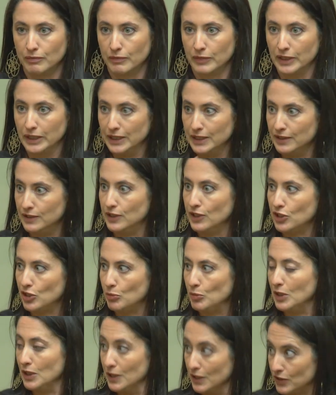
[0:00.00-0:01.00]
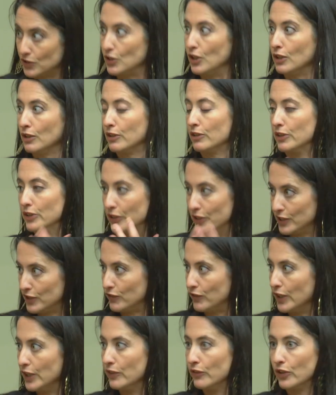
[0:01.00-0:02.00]
leads it to be this color and this
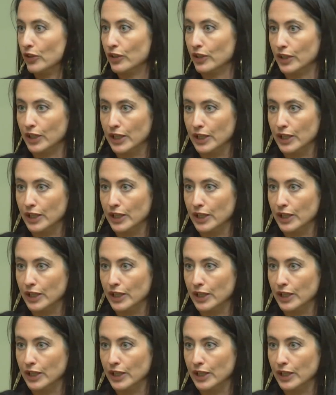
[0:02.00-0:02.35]
mm. flavor.